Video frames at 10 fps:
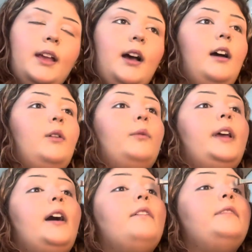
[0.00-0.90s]
We
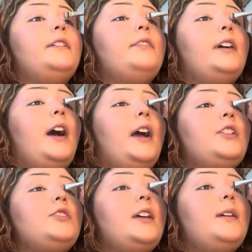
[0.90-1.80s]
have different eye
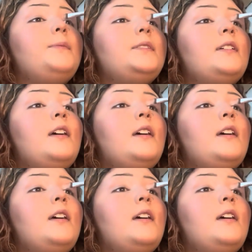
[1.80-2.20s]
shapes,